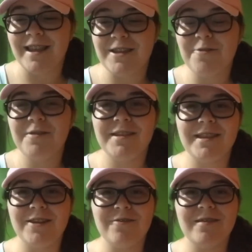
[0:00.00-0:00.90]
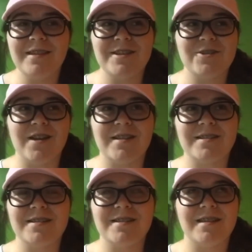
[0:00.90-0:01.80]
like you can literally
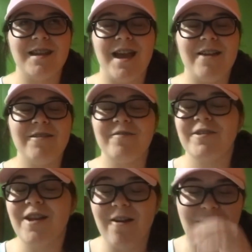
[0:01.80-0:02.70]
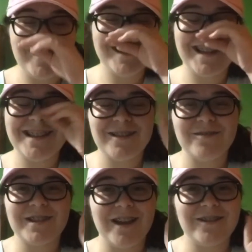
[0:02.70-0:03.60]
just I don't even know. I just get
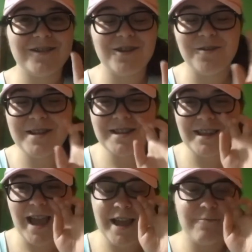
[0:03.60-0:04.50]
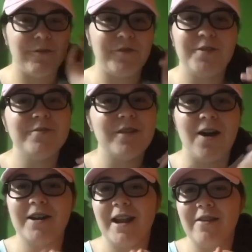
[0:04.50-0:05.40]
so scared so easily. I refuse
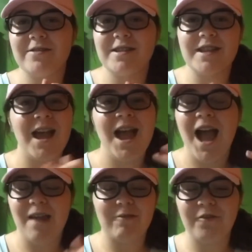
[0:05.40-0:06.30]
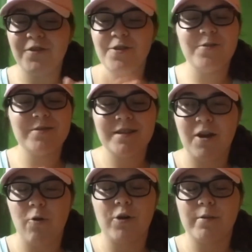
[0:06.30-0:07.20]
haunted houses. I refuse
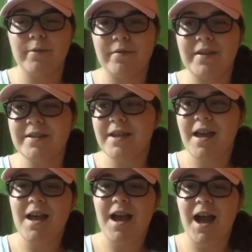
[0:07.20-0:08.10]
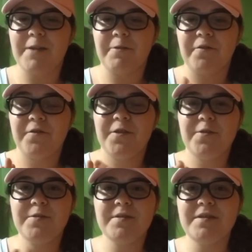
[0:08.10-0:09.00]
horror movies. I
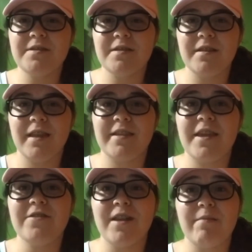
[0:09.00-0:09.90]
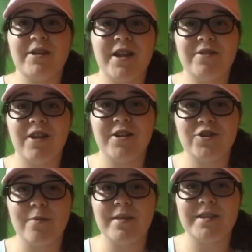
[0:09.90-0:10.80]
refuse. Like the other day, my dad tried to
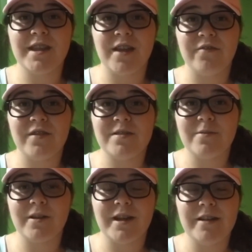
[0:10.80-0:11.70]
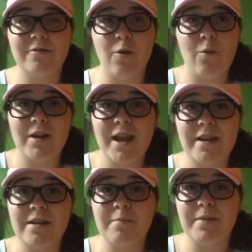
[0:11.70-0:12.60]
show me this thing on Facebook, and I don't know what it
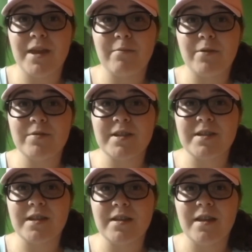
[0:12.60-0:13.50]
ended up being, but it was this.